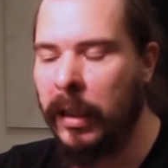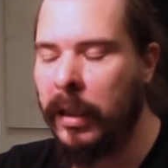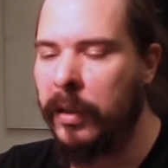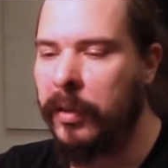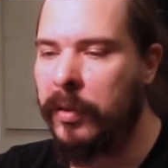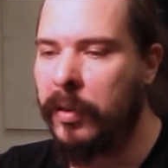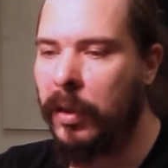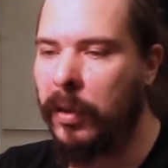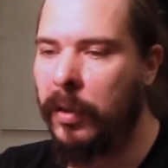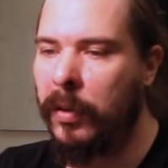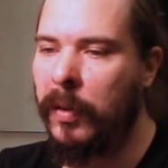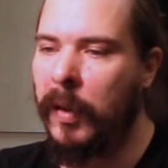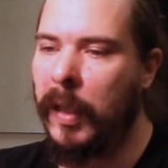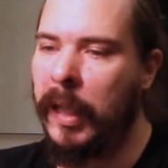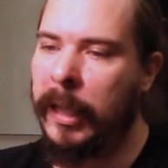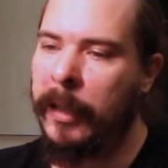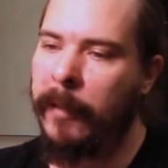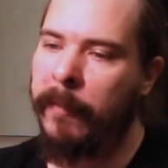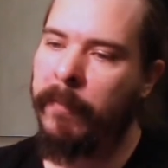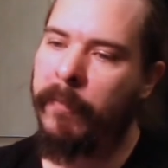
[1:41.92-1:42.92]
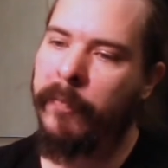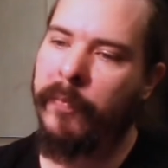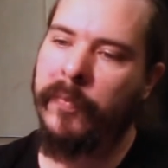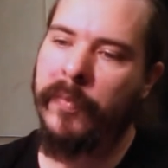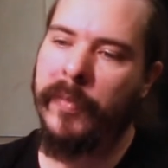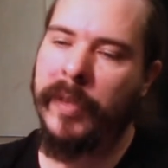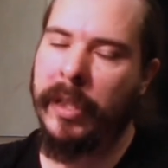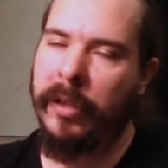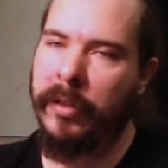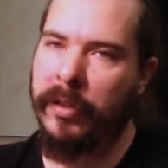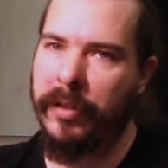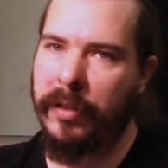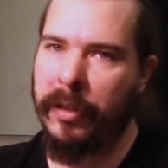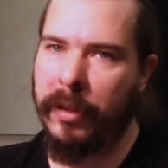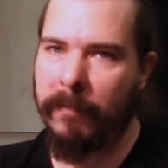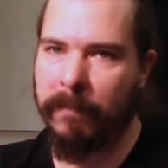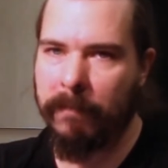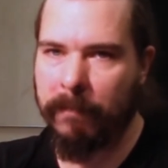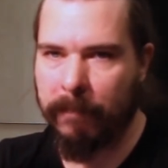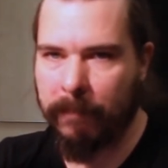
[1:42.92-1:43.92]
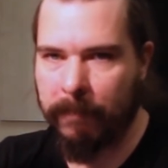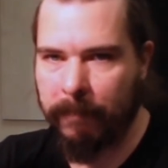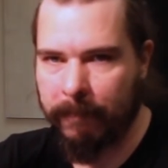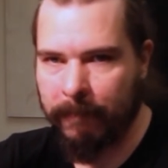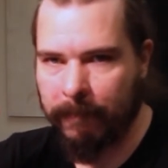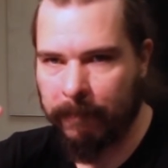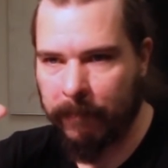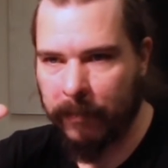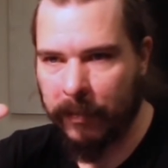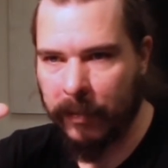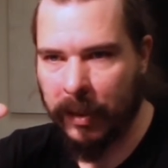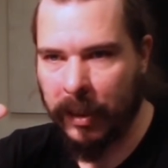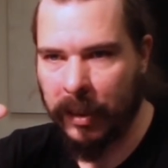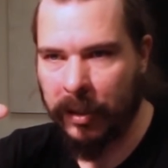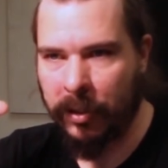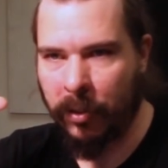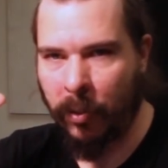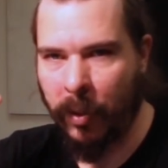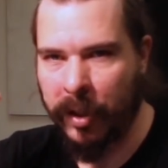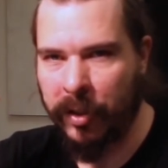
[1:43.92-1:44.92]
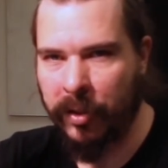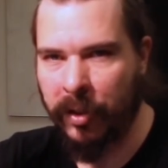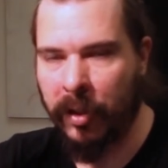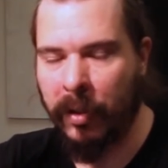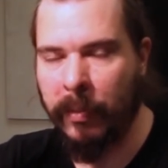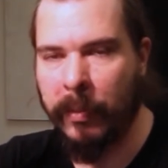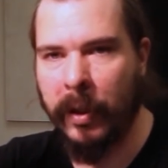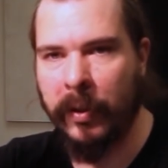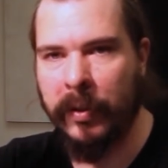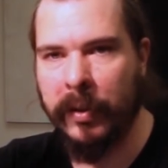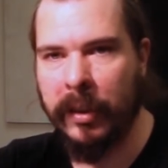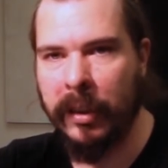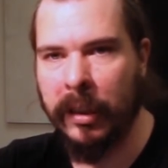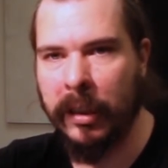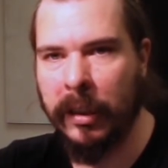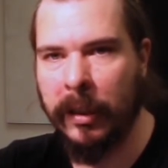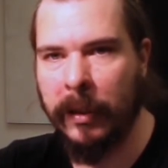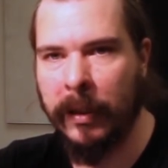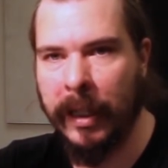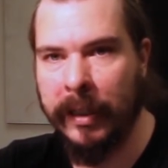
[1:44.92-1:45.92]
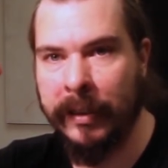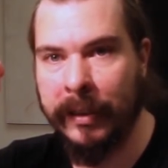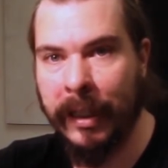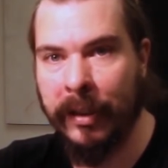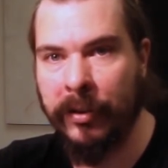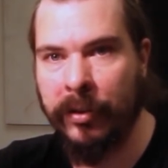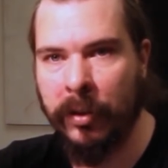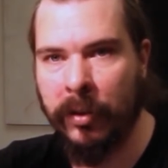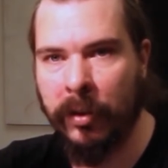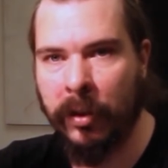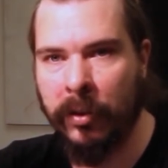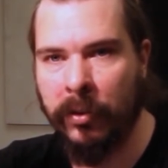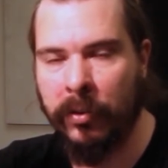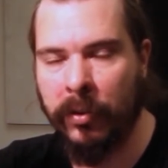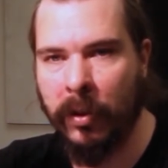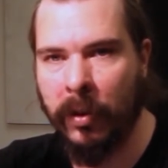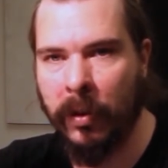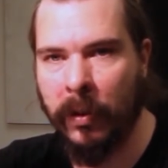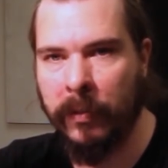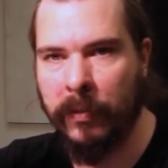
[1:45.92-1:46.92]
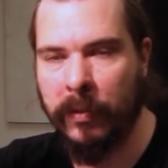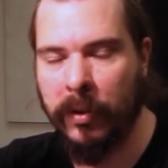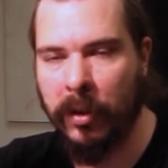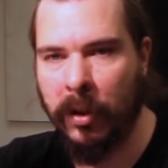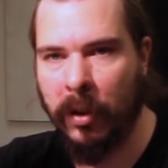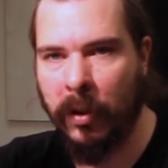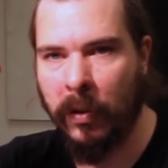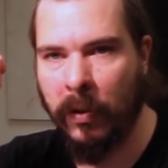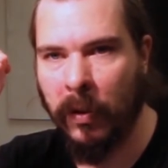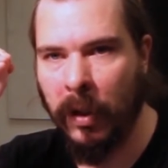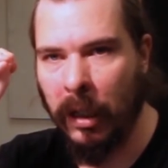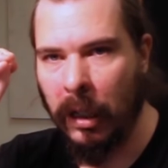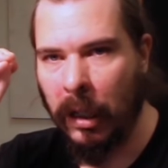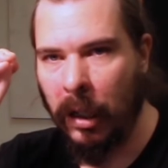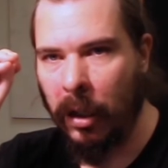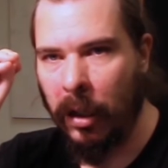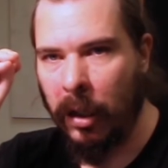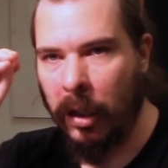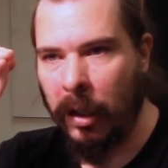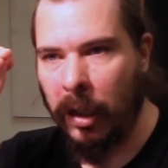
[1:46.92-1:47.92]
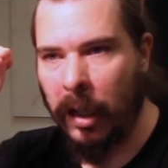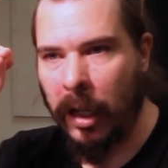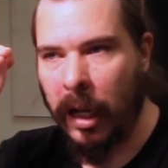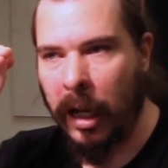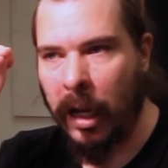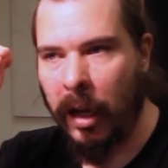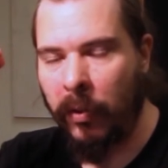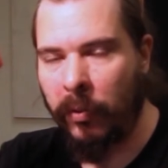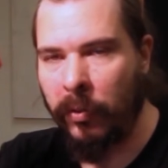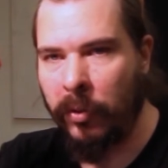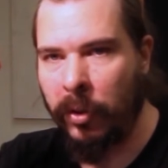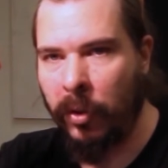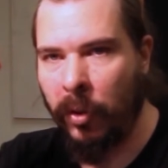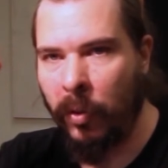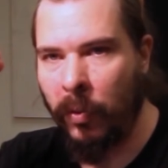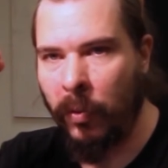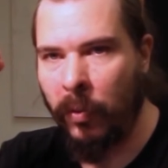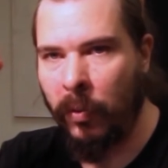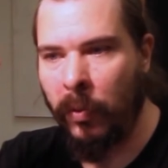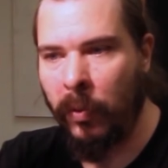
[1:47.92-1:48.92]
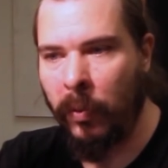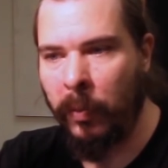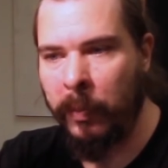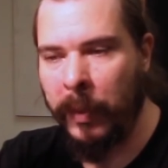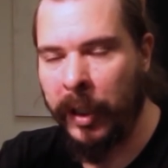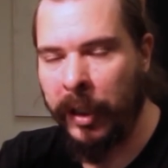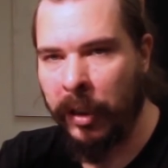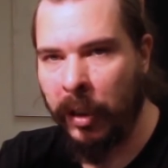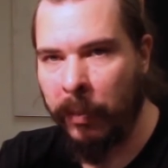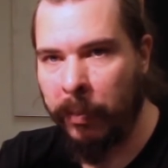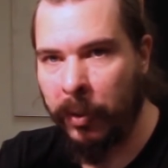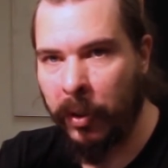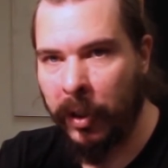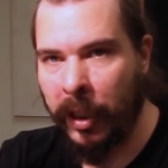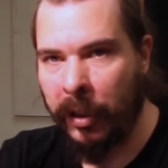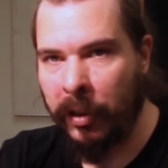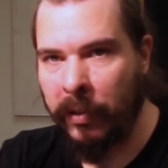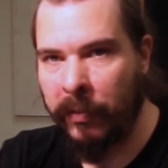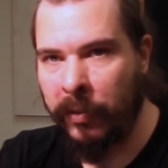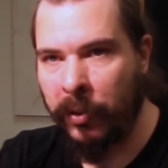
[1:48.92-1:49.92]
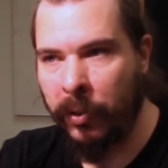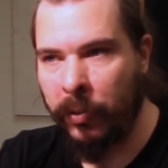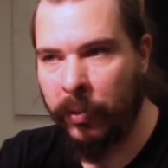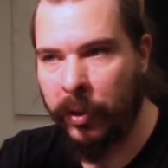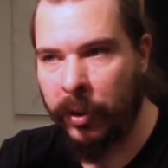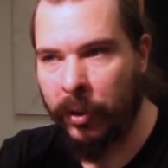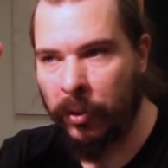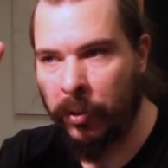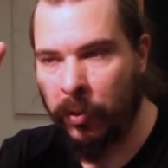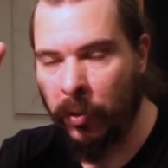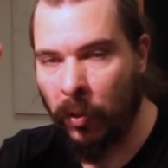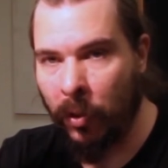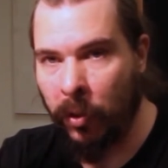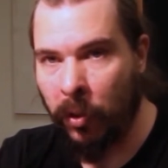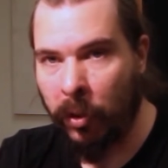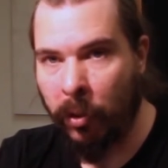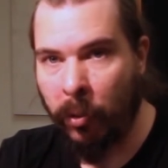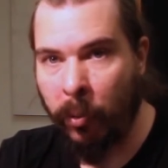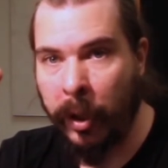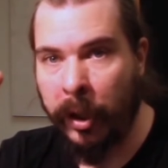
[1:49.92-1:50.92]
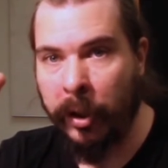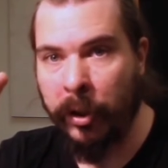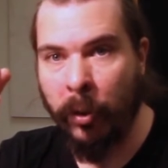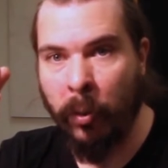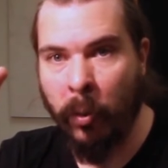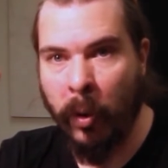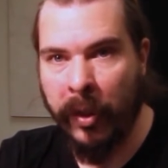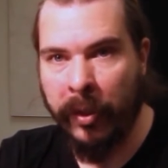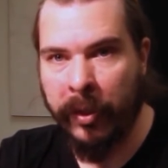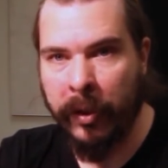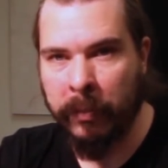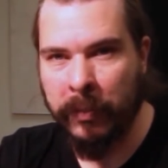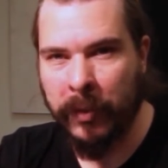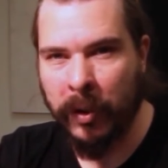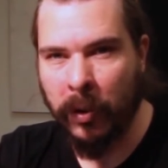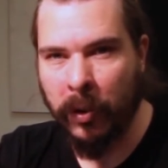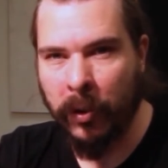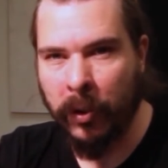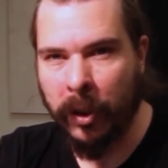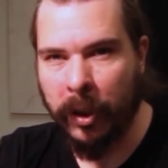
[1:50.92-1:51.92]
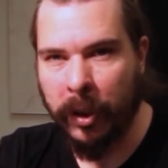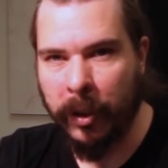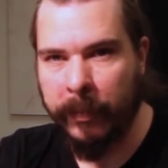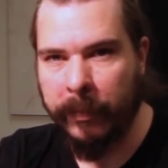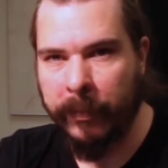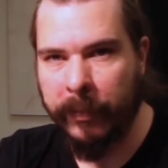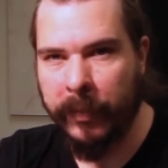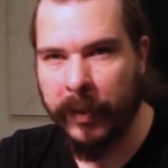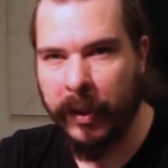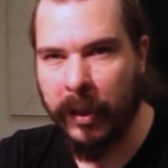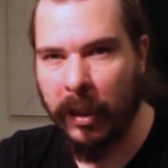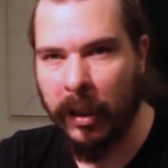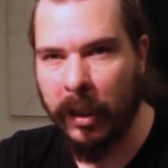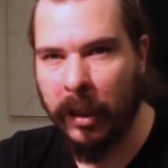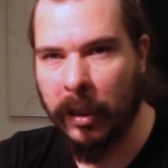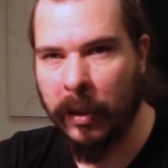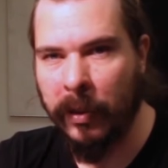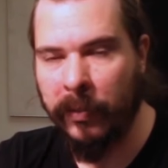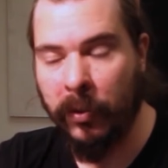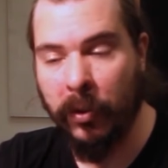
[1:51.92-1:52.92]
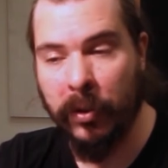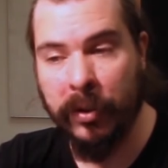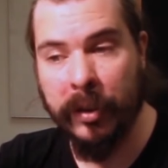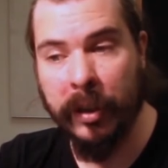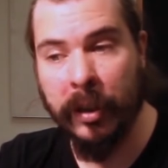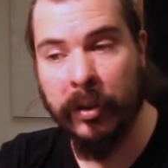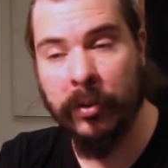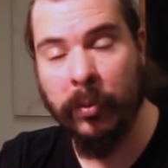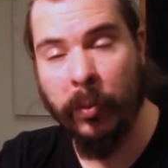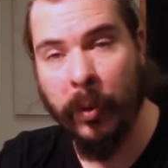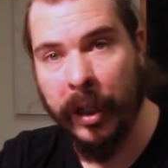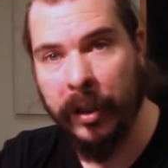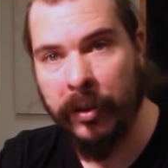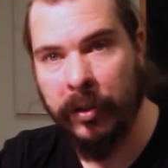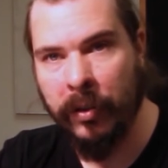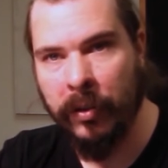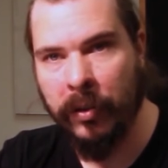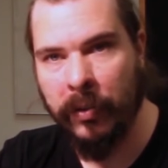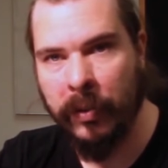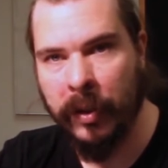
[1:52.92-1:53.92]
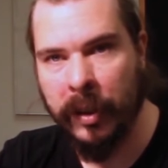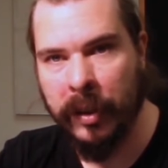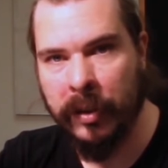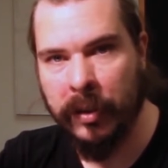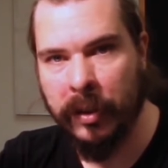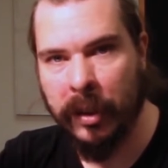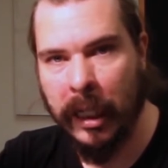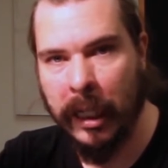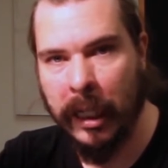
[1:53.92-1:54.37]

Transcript: So there's this question about attention control. So how do you manipulate the viewer to look where you want them to look? Of course, there's ways to do this.